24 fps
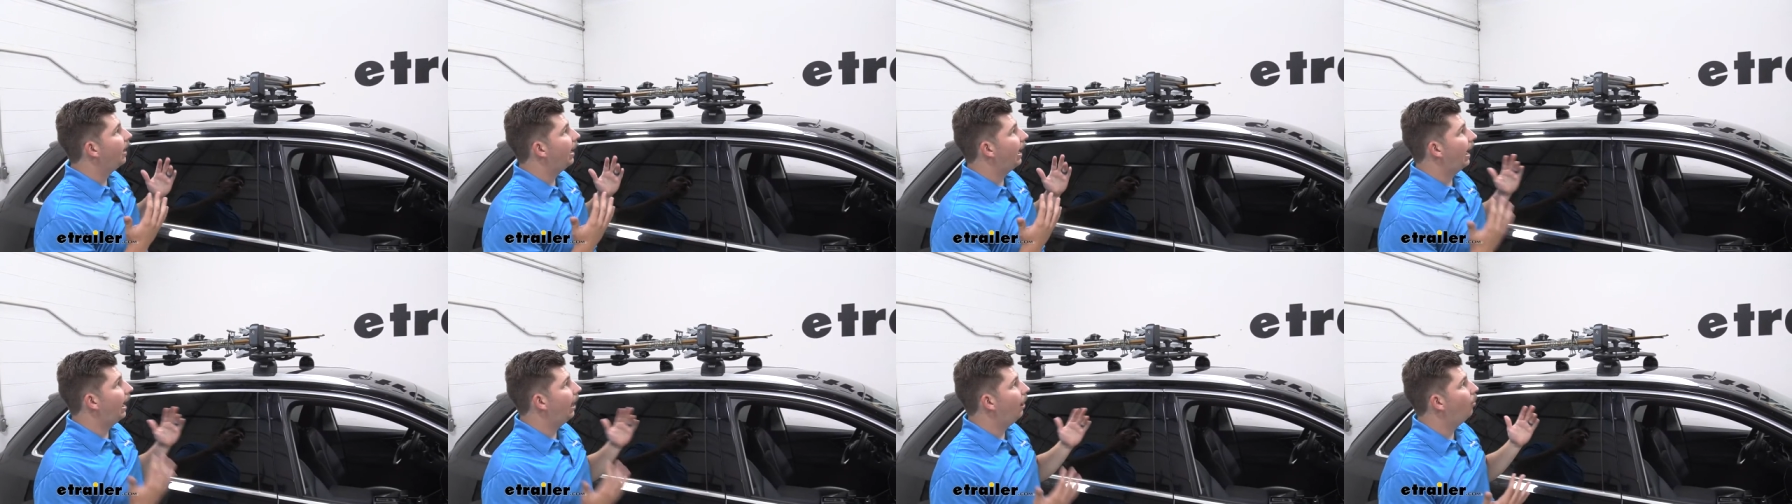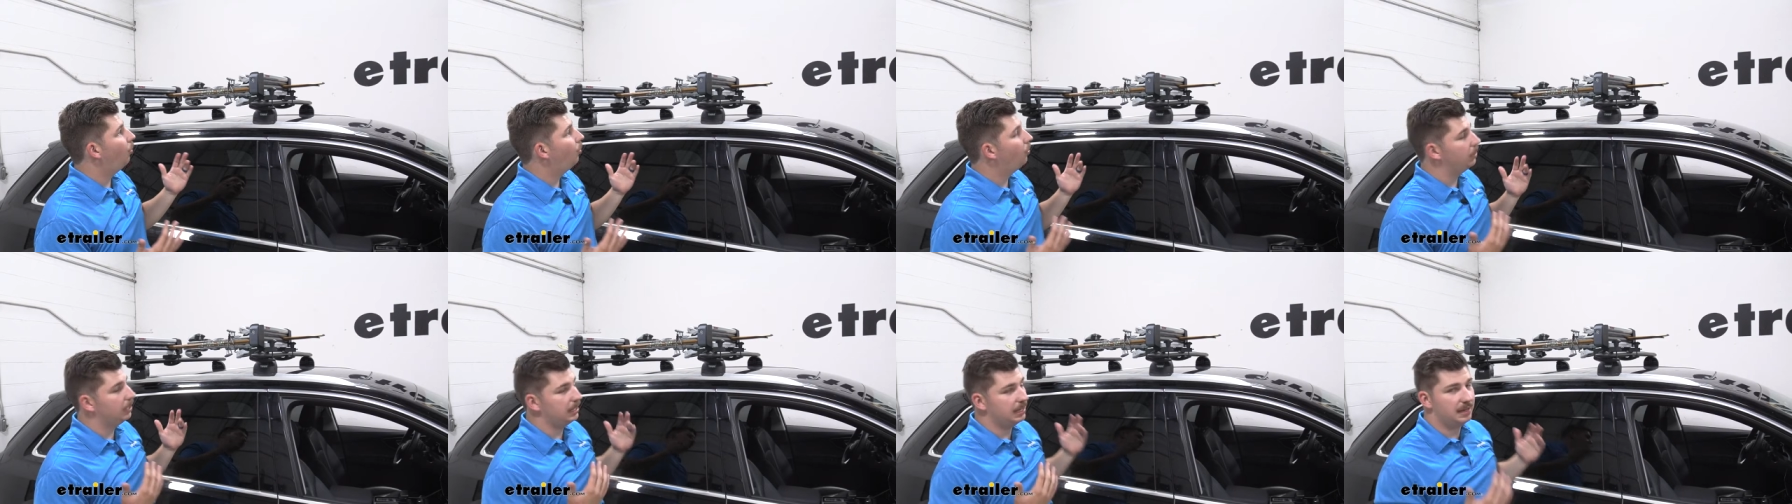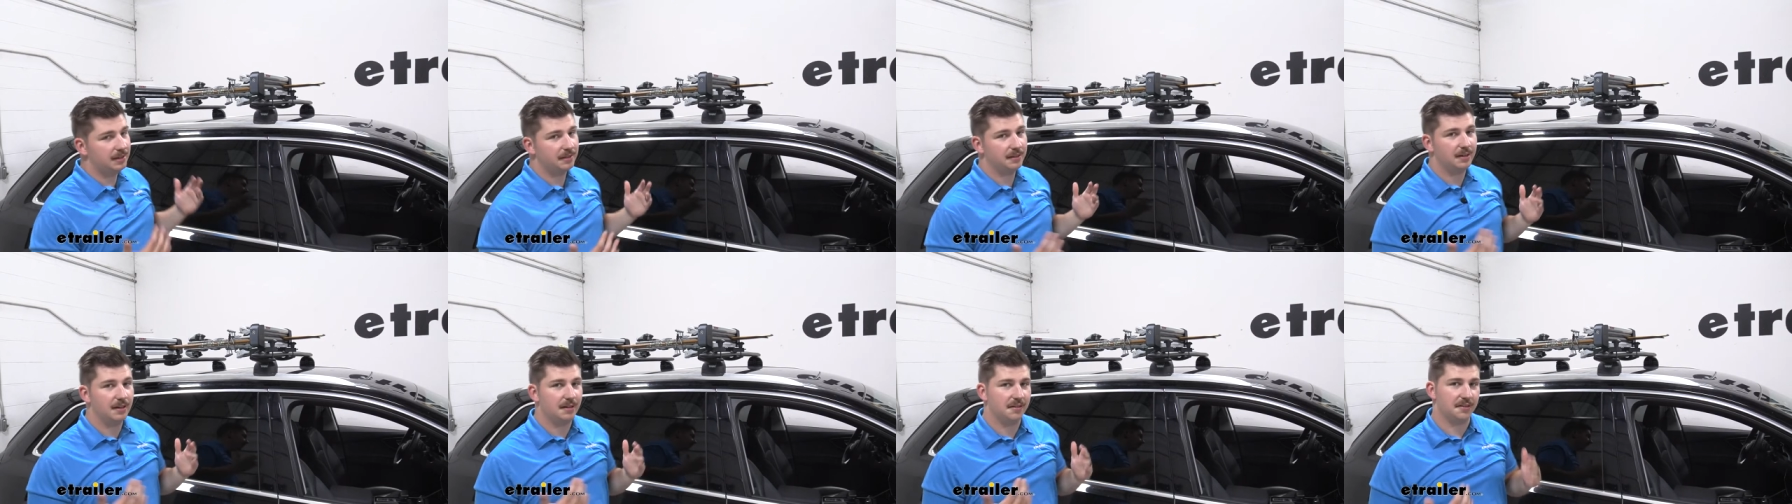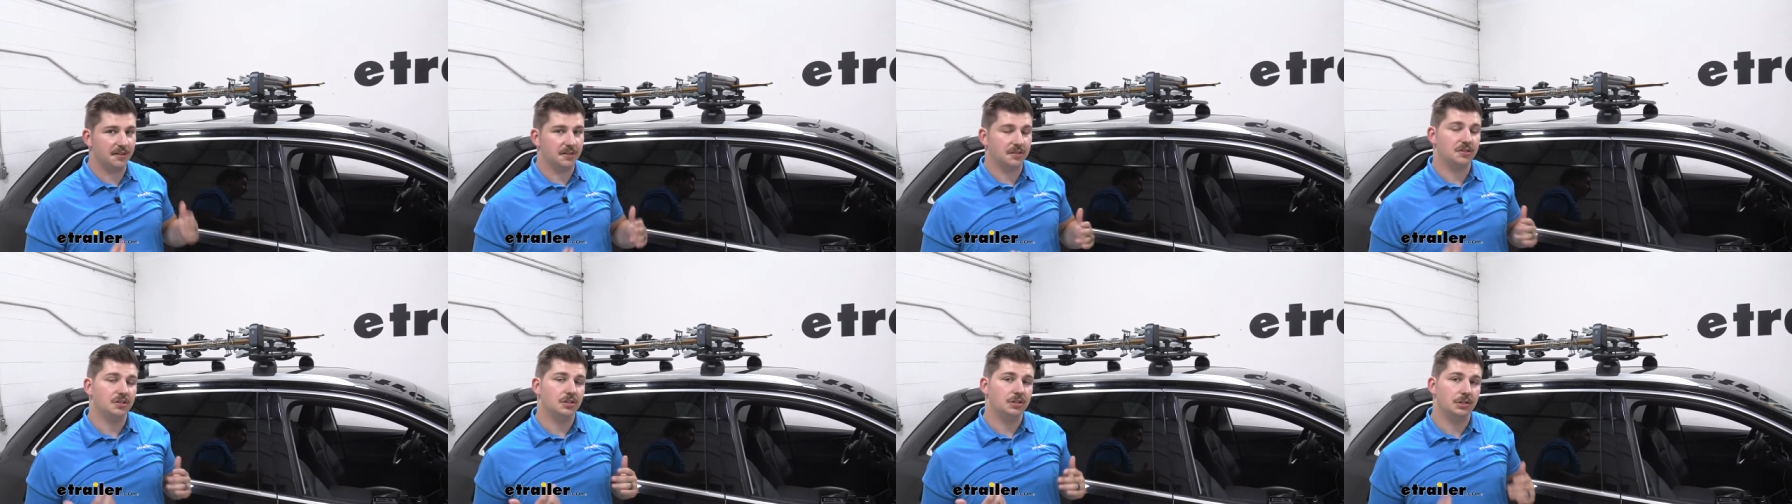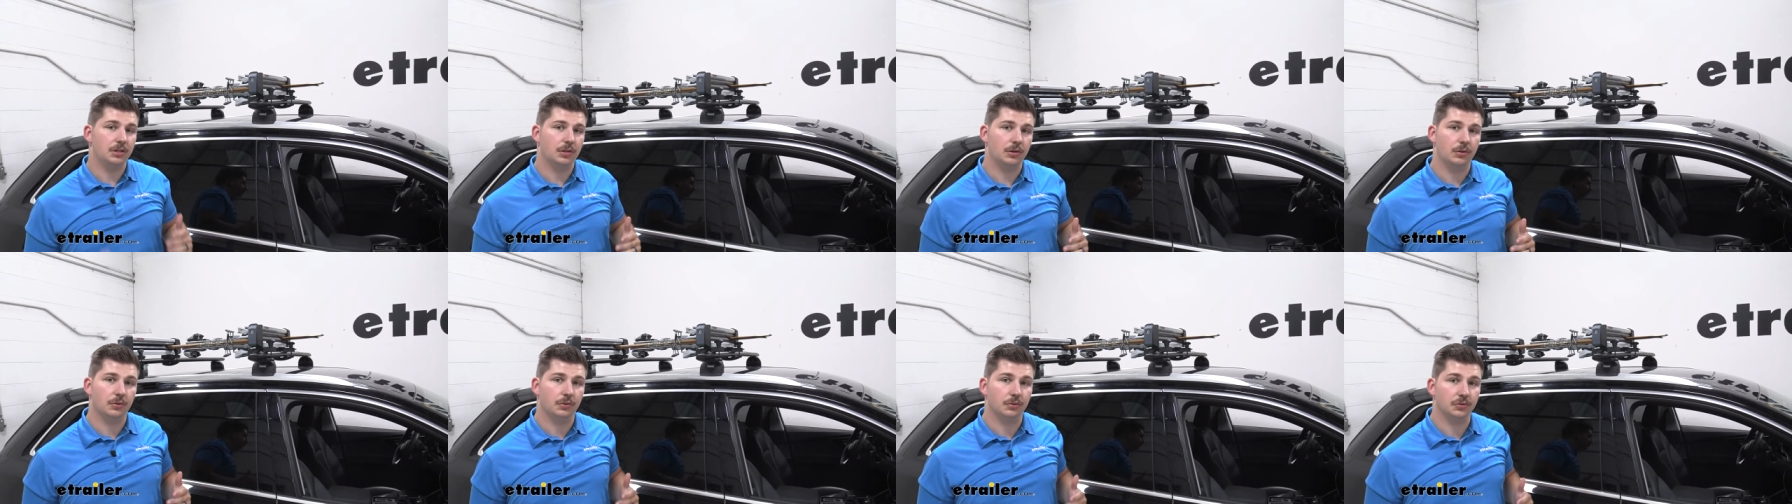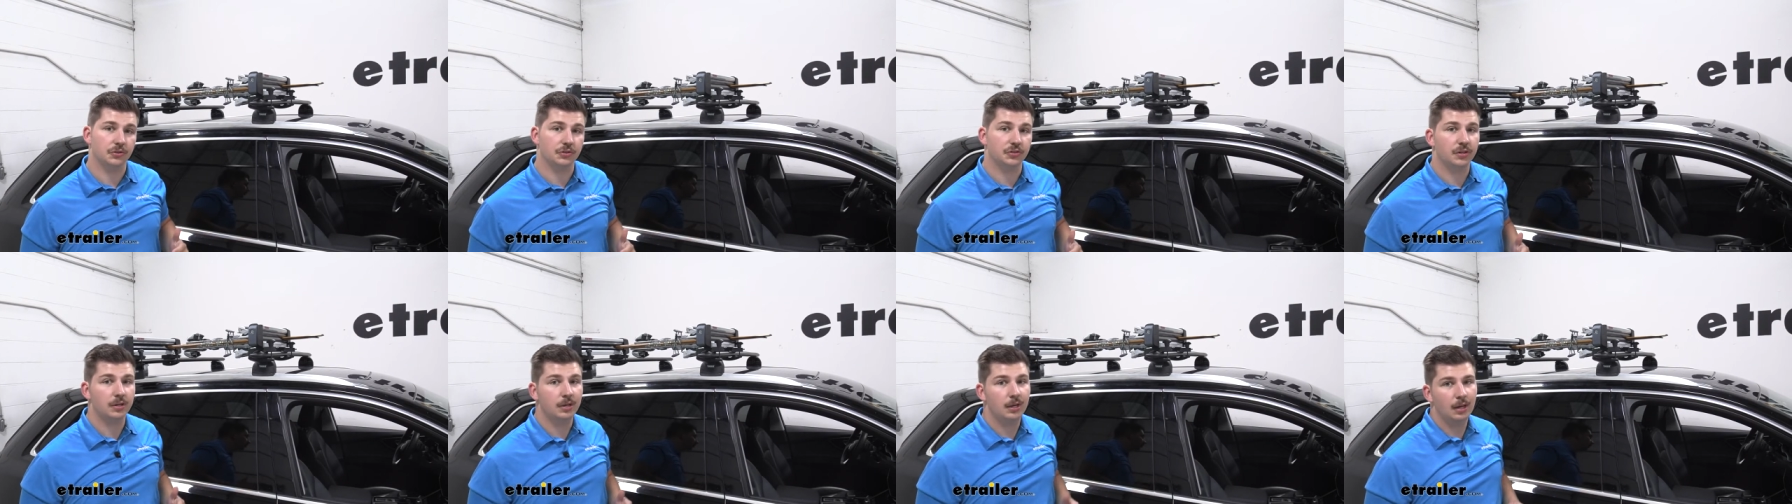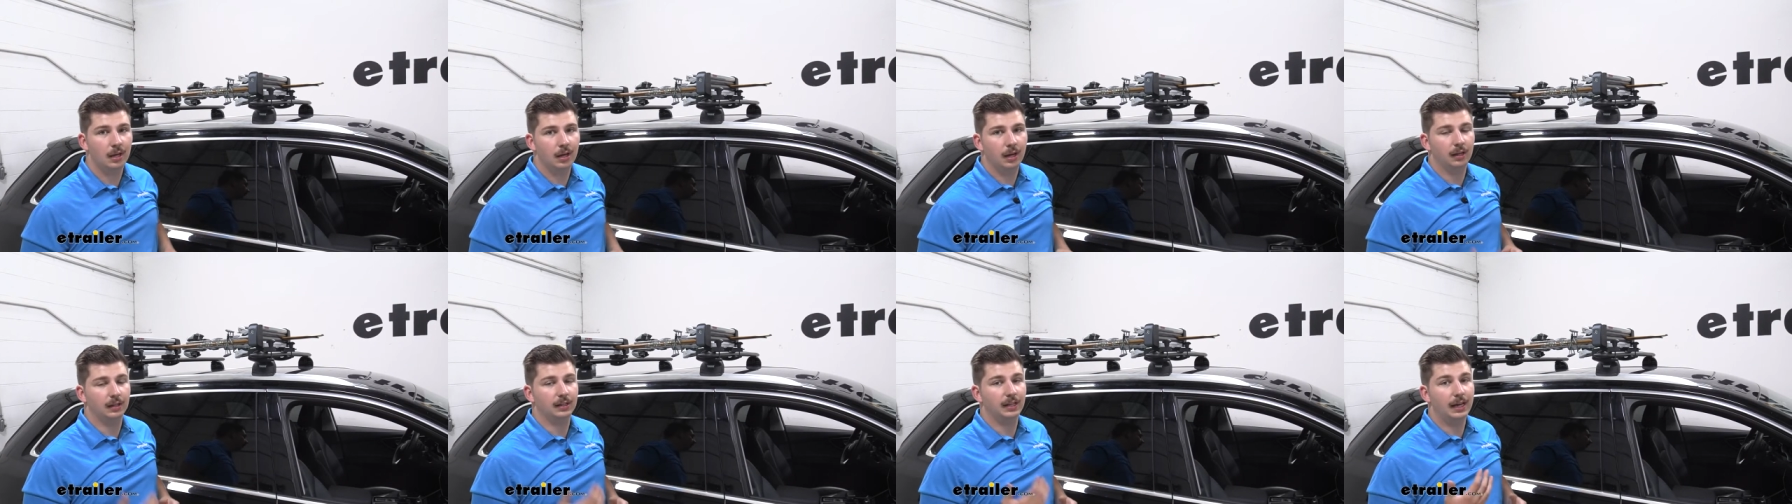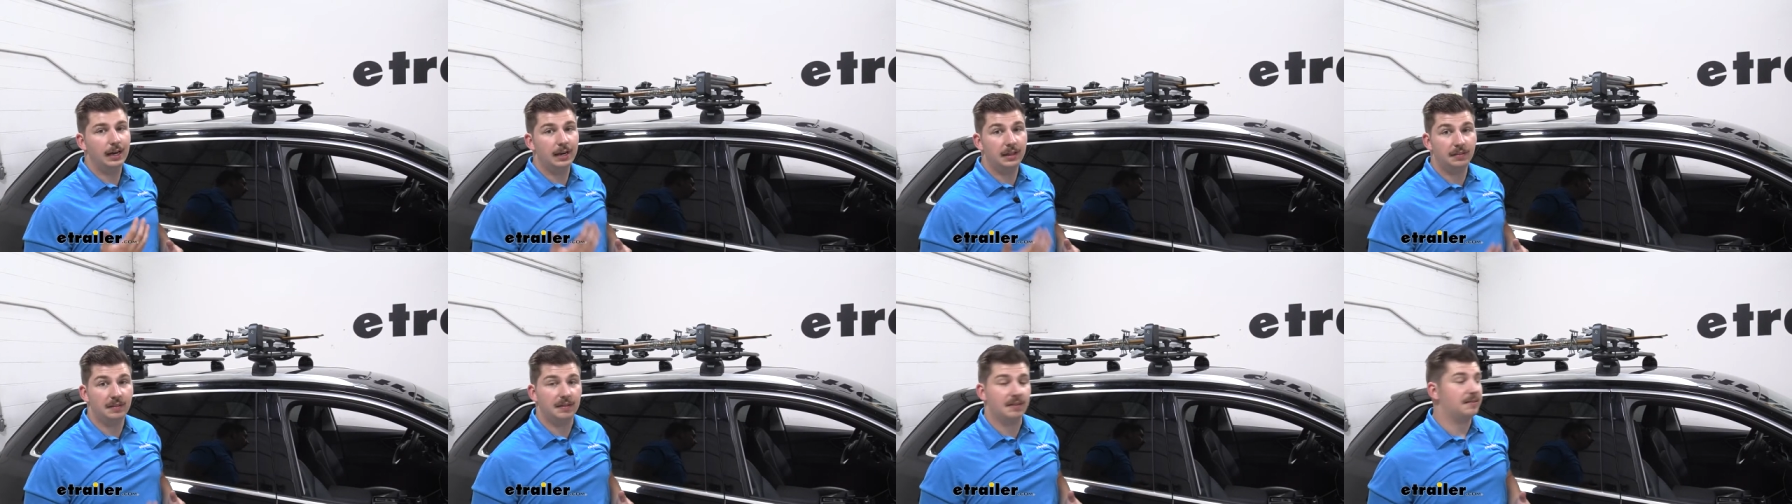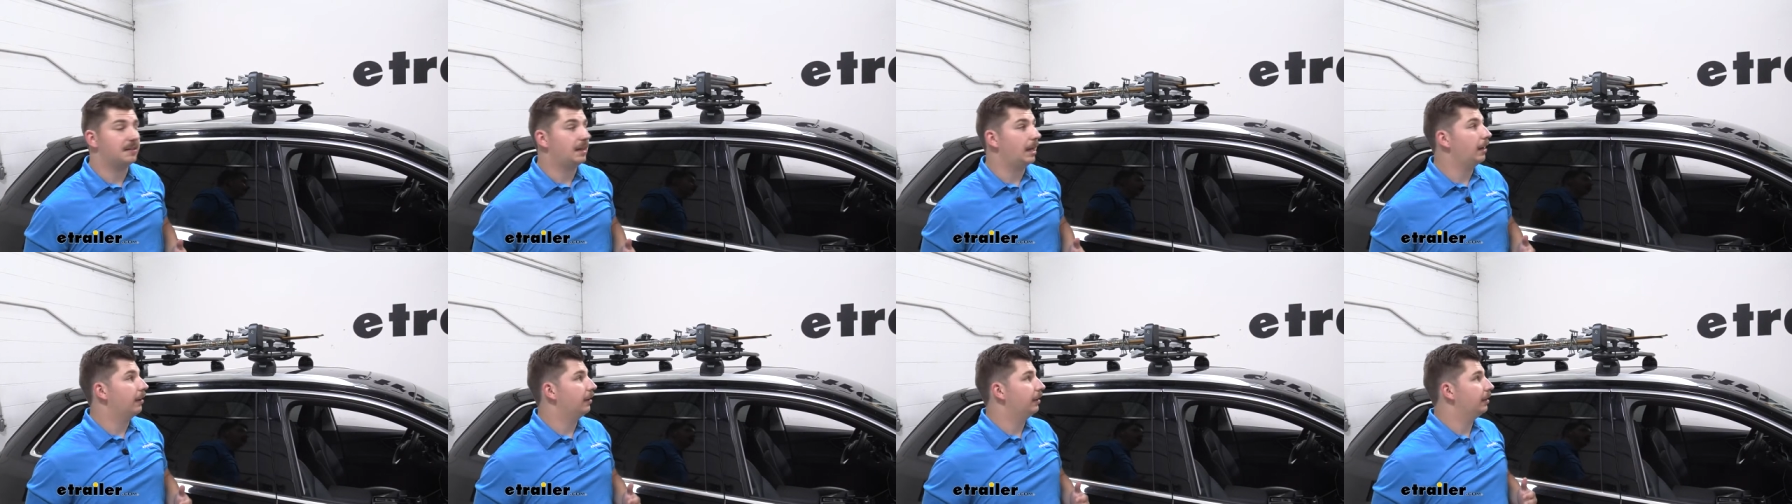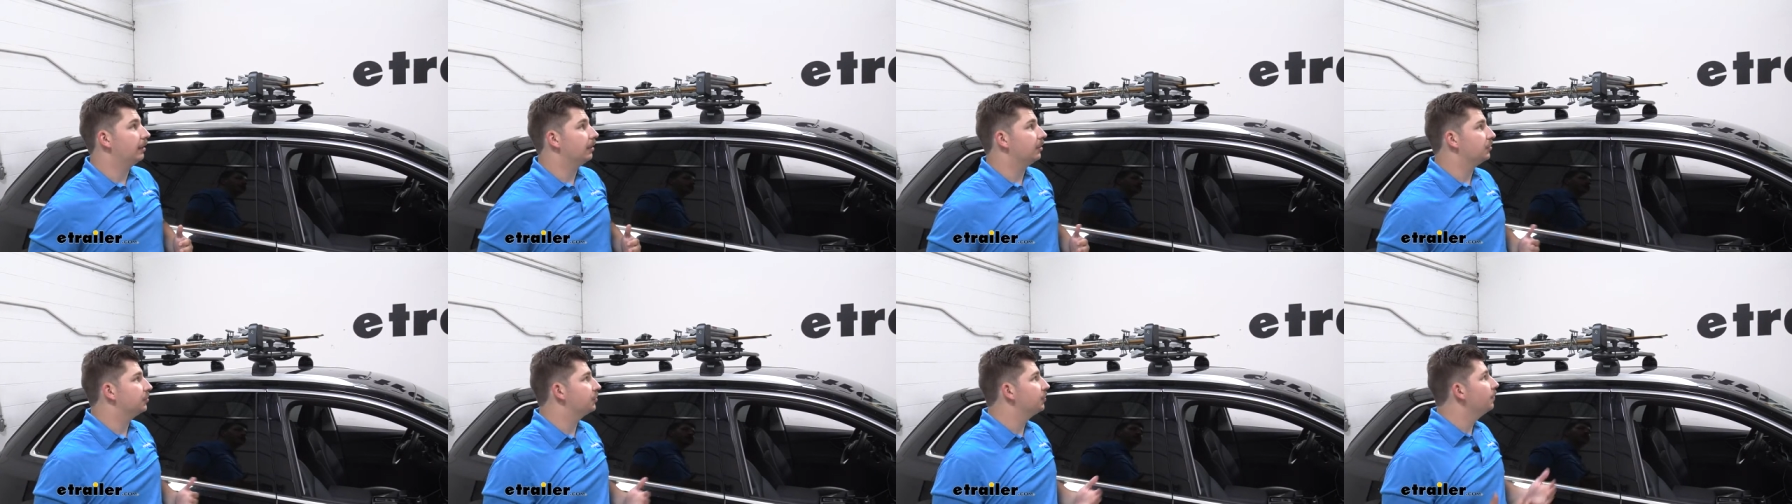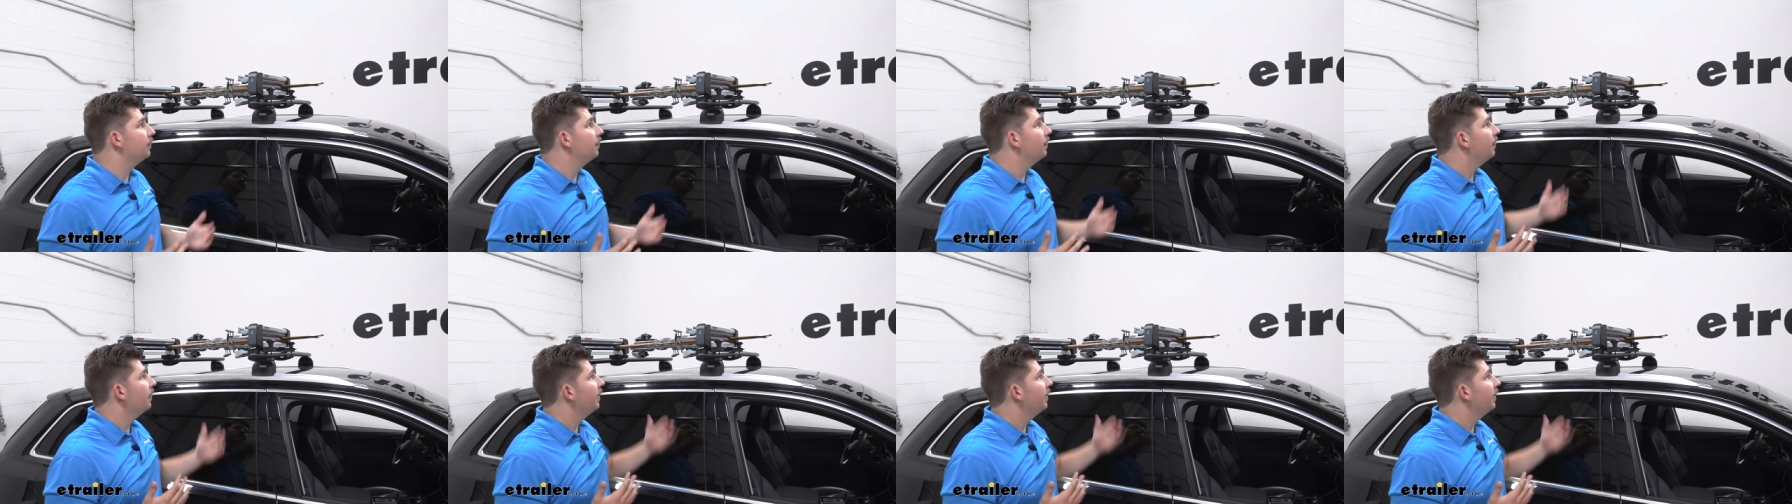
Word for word: how easy is it to use. A lot of these carriers,